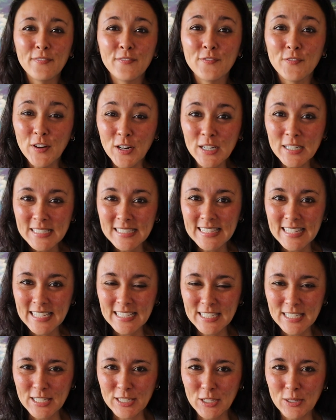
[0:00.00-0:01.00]
first
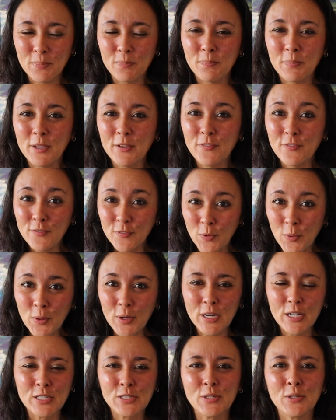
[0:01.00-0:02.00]
thing to do
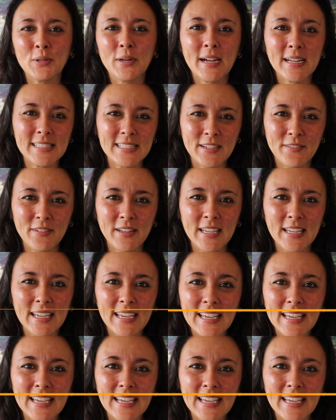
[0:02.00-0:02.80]
before your tour activity